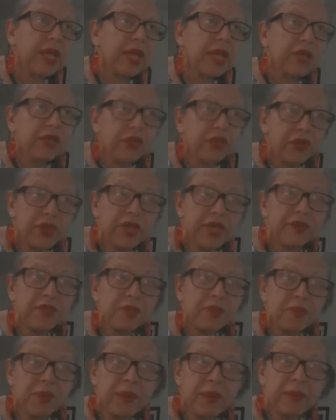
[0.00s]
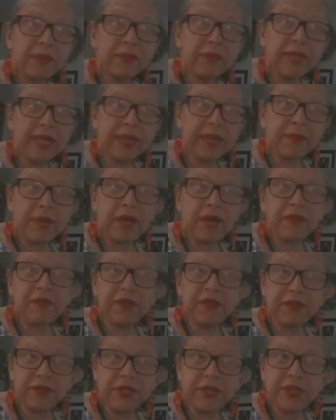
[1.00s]
so he was probably about
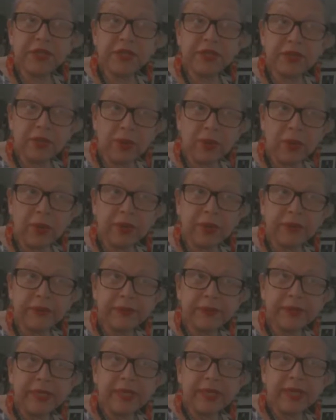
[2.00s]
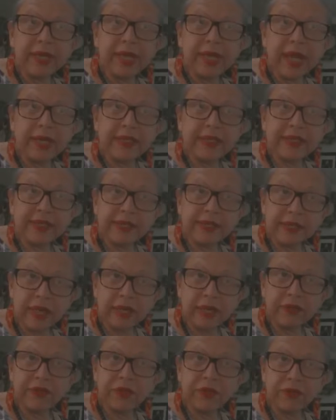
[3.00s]
50 years old at the
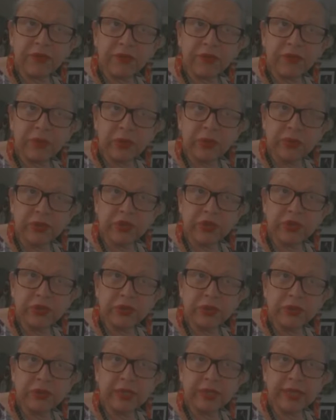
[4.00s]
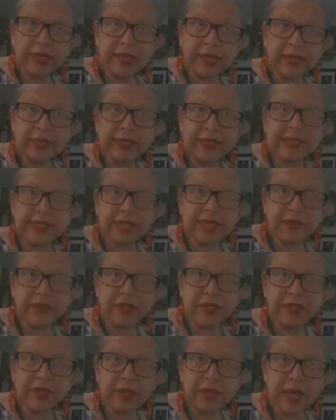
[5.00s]
start of the revolution in
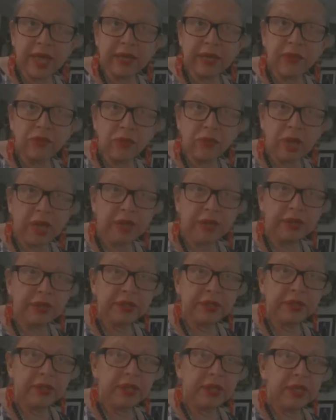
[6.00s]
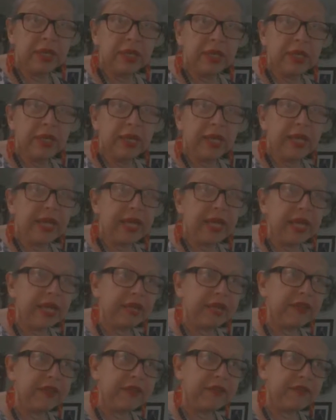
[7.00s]
1791
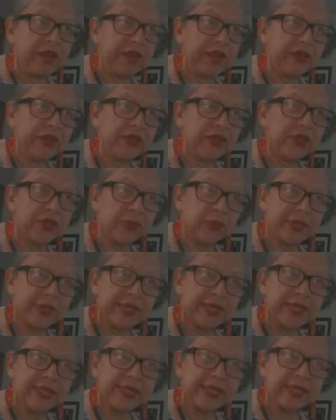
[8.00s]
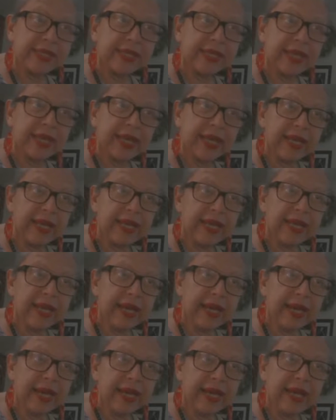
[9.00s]
and various sources
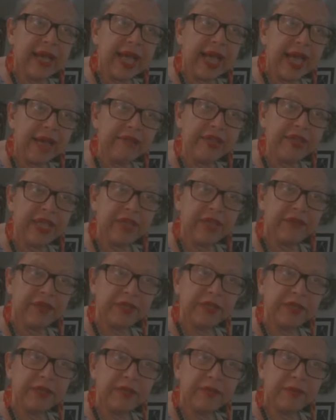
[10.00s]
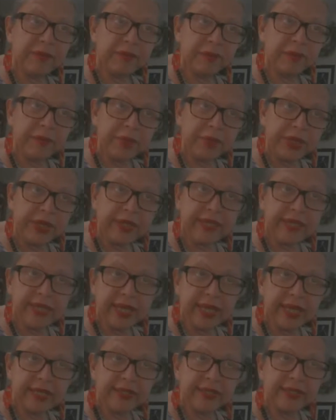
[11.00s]
uh, have given birth
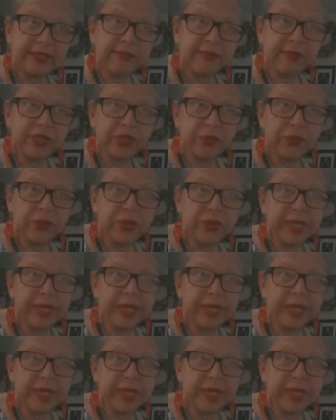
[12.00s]
dates between